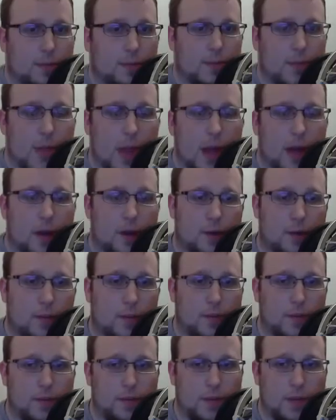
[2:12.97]
Now,
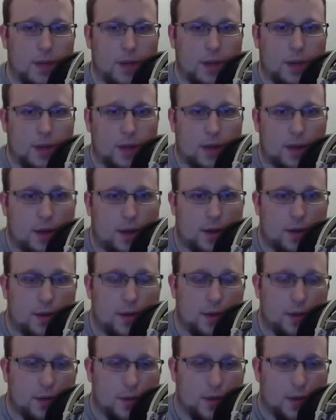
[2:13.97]

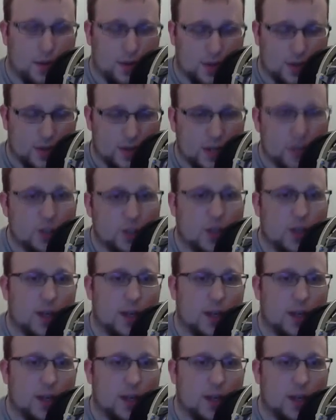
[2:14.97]
the distinction that